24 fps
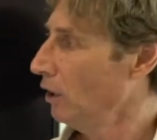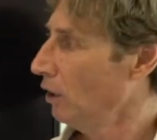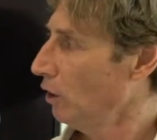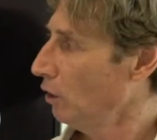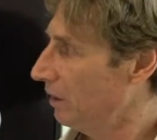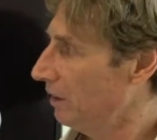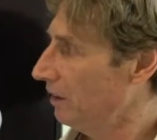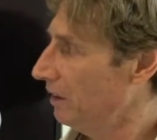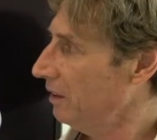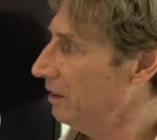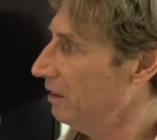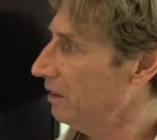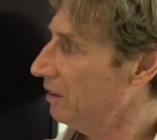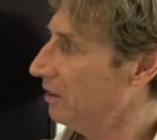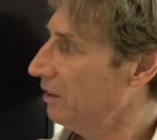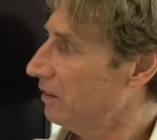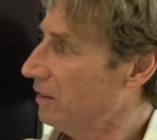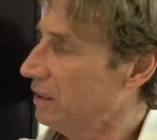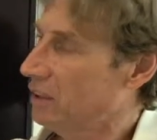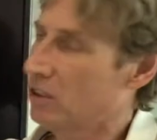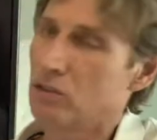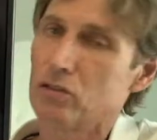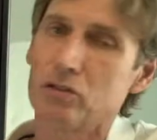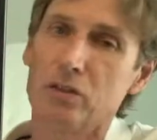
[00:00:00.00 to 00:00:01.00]
This is the
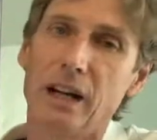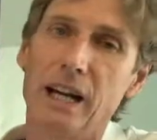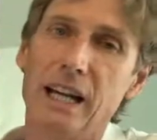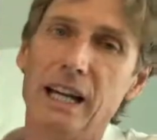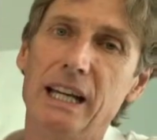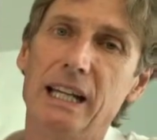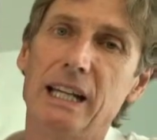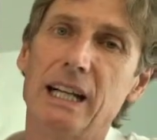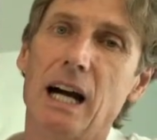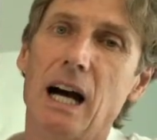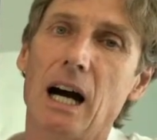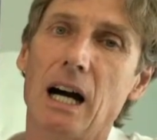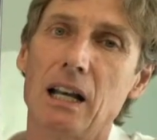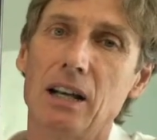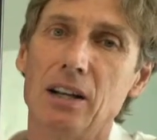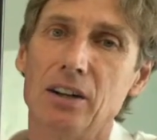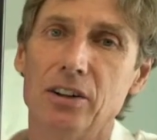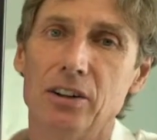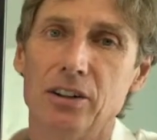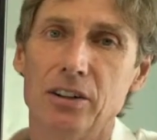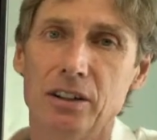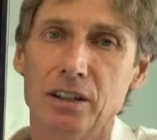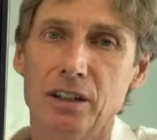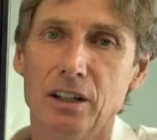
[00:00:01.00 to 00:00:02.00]
gray
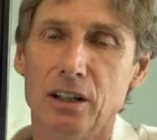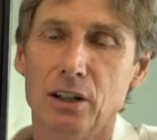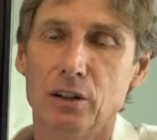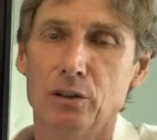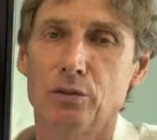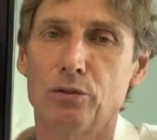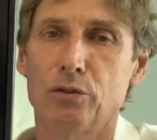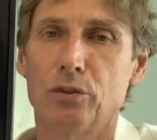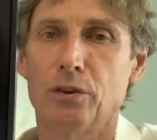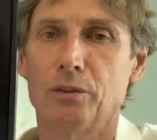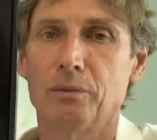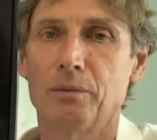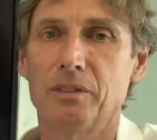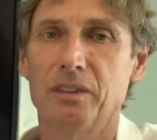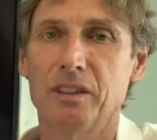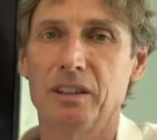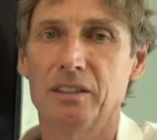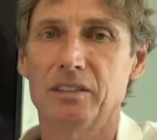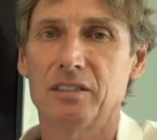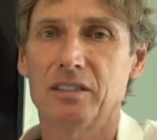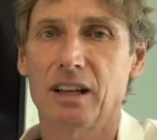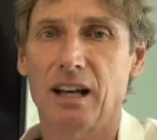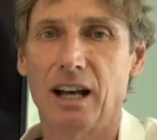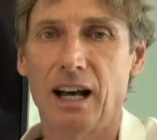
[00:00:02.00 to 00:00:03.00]
color from
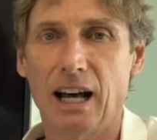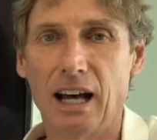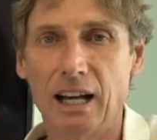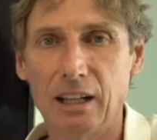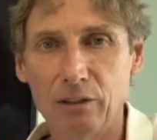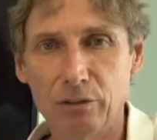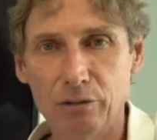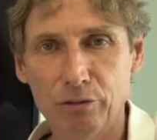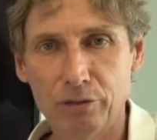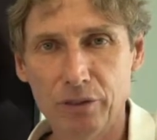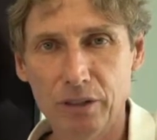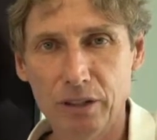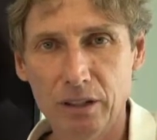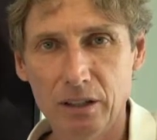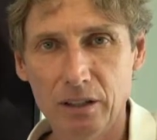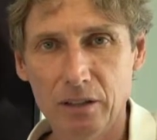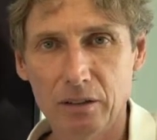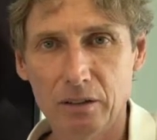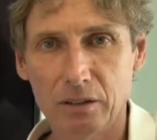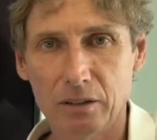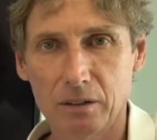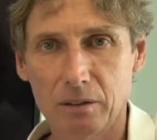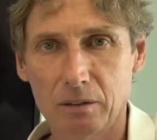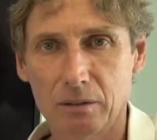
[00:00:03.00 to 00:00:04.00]
this
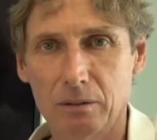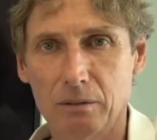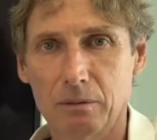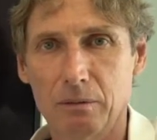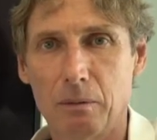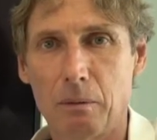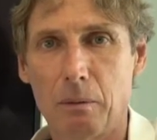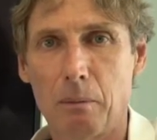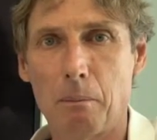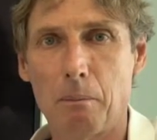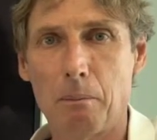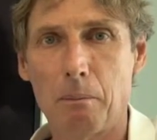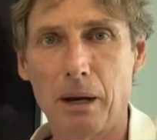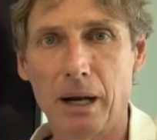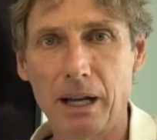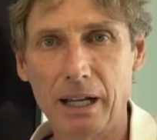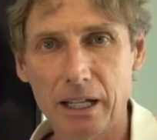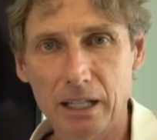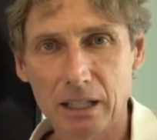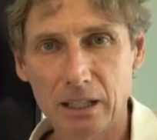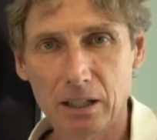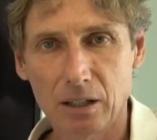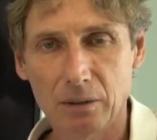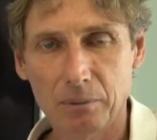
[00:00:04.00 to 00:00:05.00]
unfilled
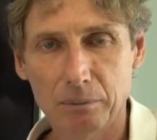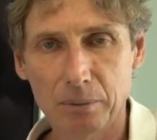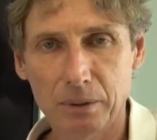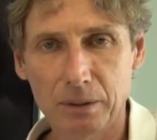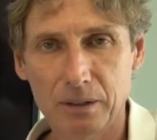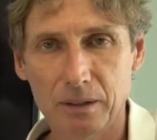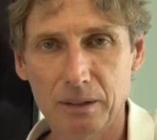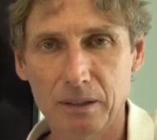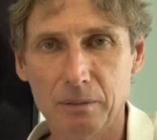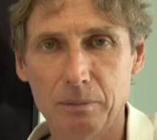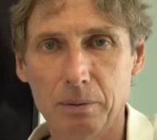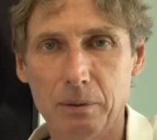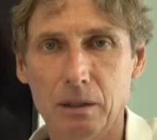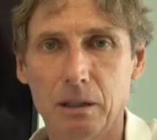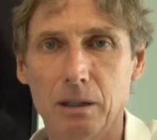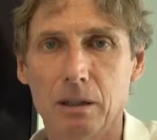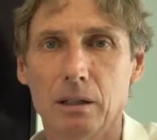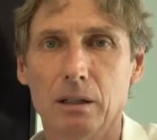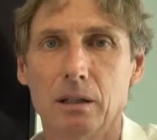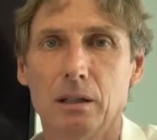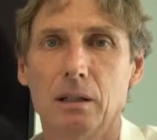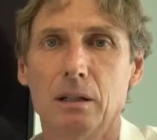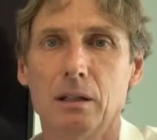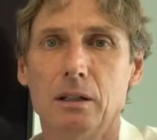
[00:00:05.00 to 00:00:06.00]

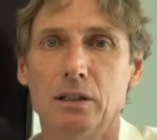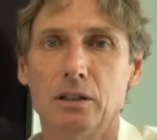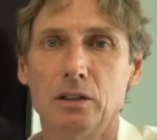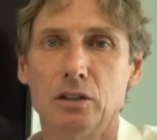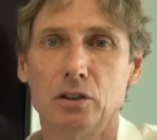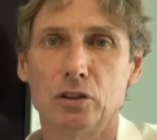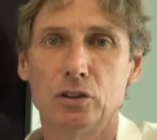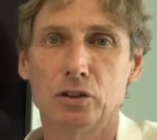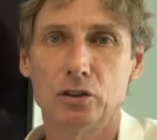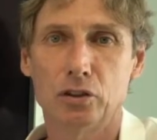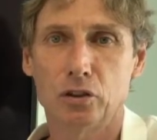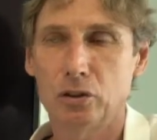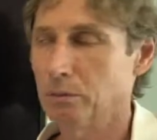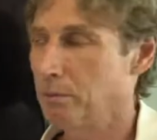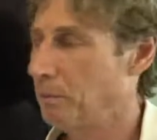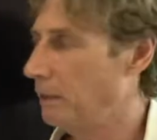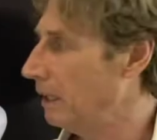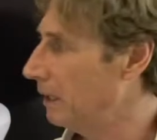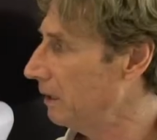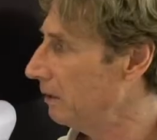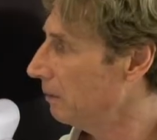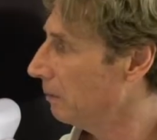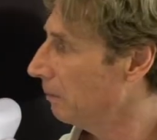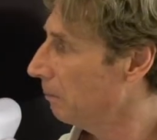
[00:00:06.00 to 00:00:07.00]
biocompatible
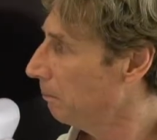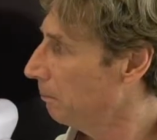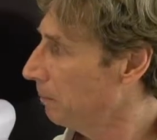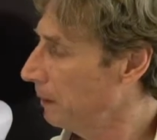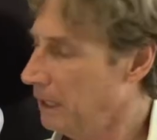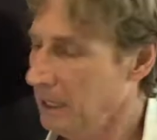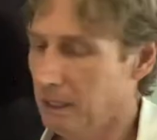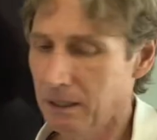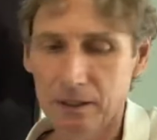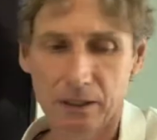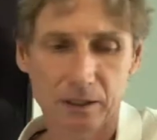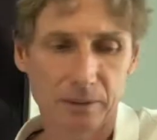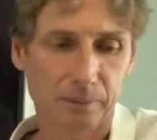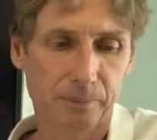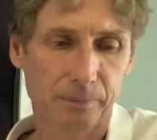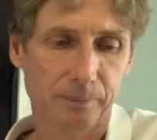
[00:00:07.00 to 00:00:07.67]
JUNMED PEEK.